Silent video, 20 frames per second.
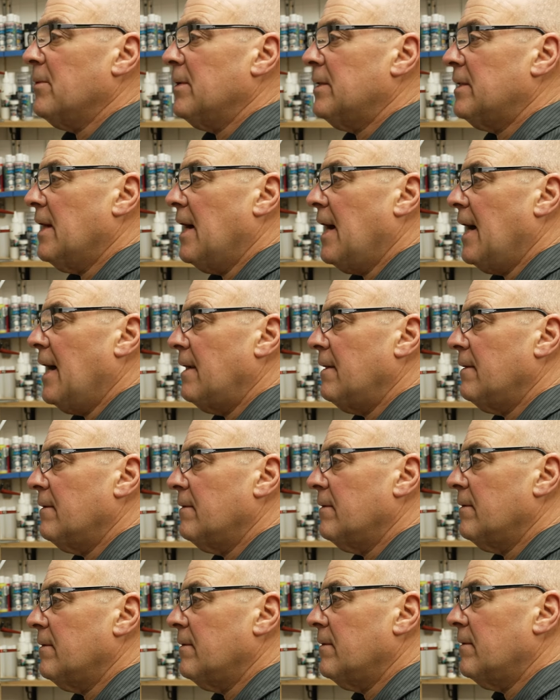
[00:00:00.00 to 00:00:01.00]
with that.
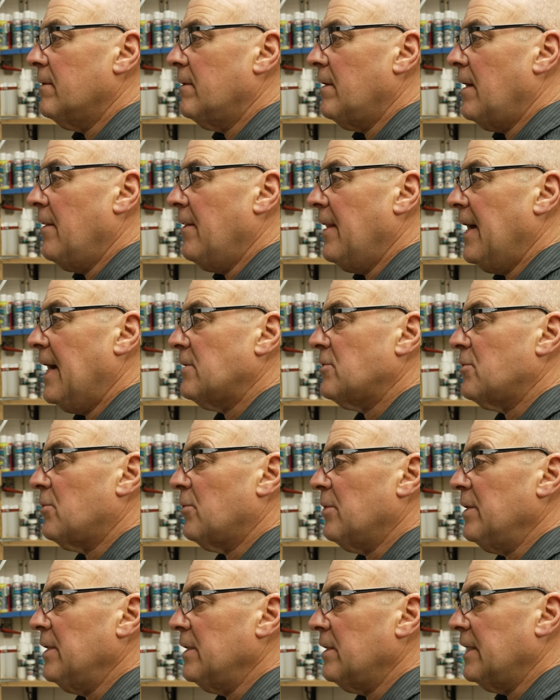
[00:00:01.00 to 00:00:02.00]
And that's
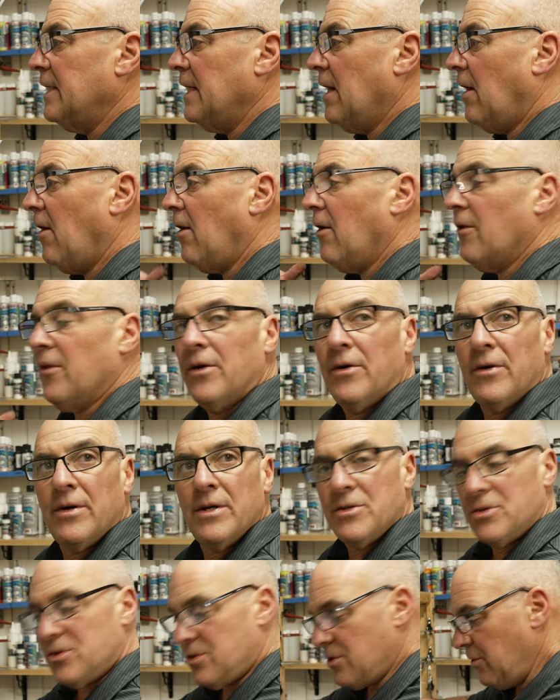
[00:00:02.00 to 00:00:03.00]
really all there
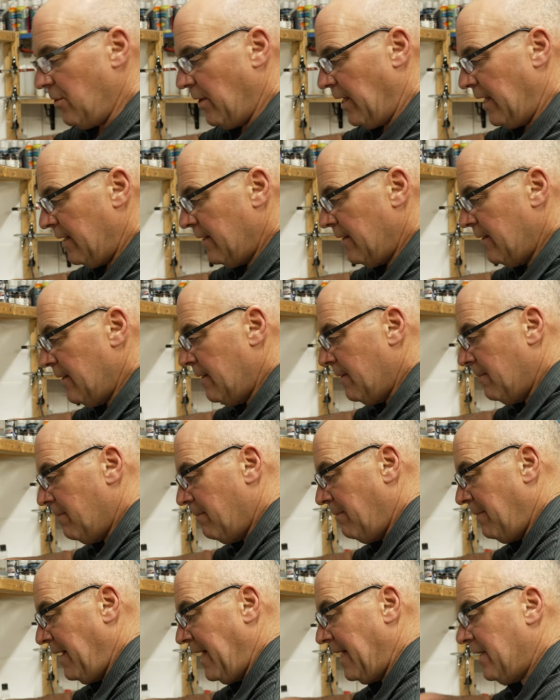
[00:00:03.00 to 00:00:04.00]
is to it.
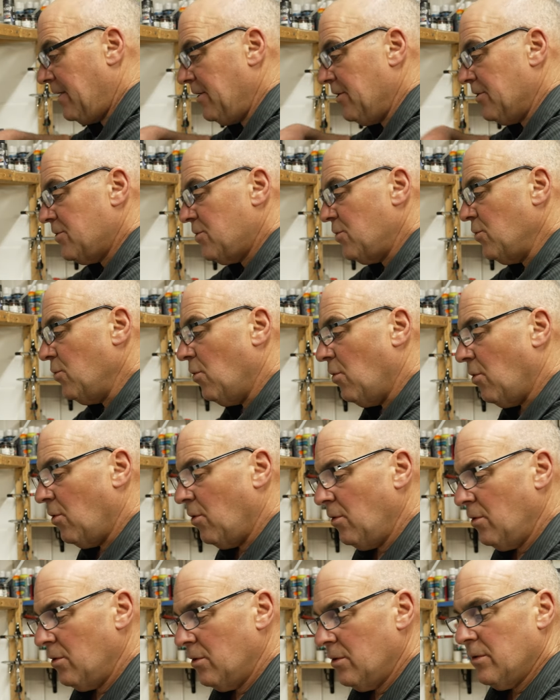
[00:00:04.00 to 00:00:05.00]
Make your
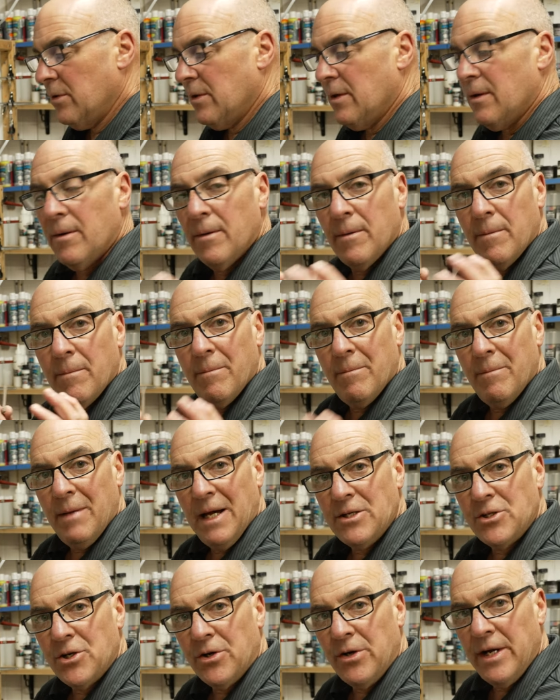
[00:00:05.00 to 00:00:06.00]
tool,
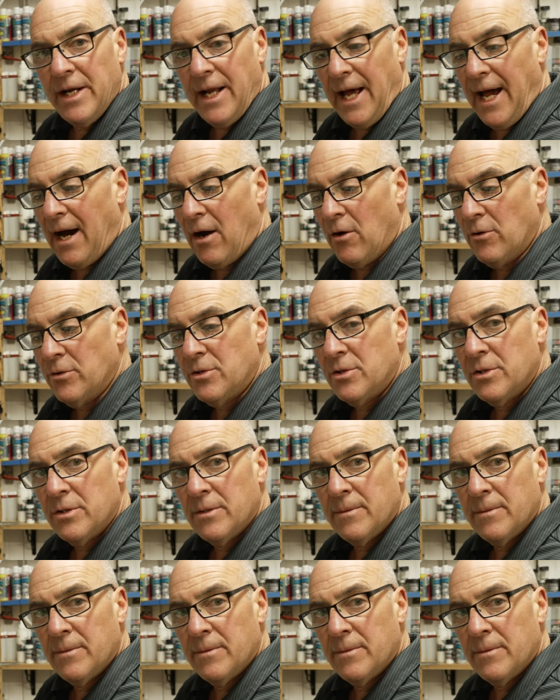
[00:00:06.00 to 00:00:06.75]
measure it out,